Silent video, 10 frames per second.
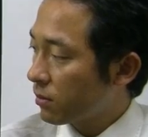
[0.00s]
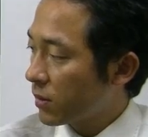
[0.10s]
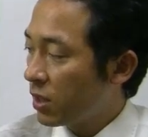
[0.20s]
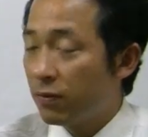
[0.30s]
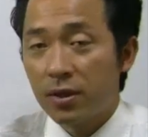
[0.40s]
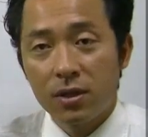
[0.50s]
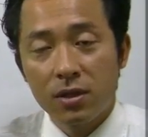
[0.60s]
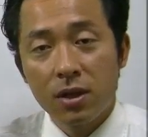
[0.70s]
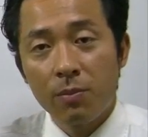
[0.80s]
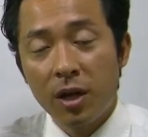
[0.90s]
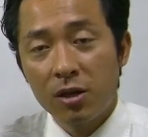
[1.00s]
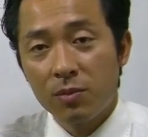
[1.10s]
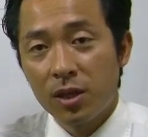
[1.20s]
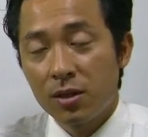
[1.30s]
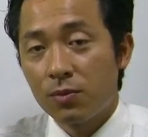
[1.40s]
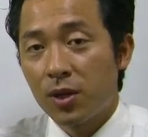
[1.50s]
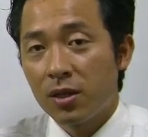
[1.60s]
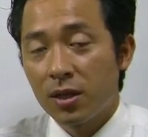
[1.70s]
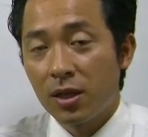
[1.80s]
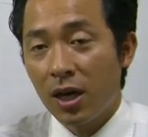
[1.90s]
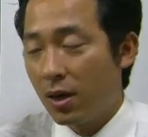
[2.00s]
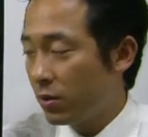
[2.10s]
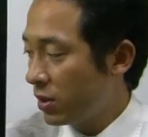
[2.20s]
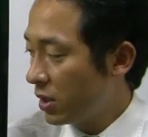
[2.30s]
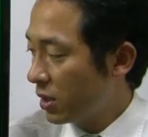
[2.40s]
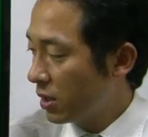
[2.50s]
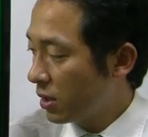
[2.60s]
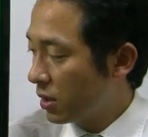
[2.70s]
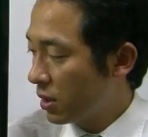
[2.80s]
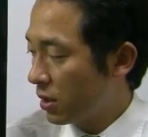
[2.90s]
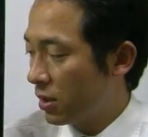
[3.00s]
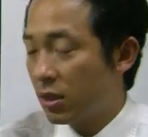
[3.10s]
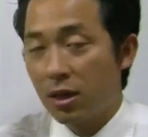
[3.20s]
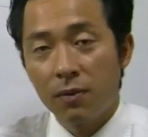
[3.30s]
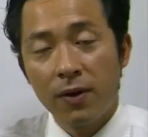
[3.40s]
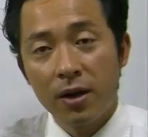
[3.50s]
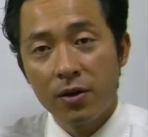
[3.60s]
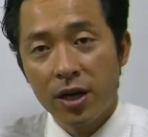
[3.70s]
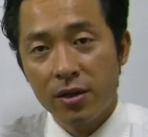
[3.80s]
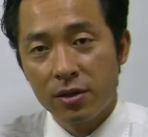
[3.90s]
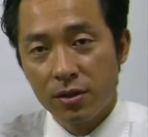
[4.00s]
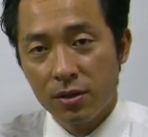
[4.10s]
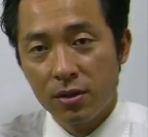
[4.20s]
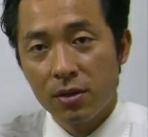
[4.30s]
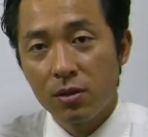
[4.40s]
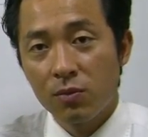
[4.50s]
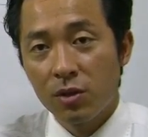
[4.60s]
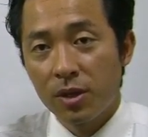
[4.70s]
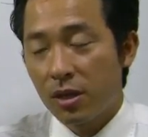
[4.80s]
if the apartment is rented out, the evaluation will be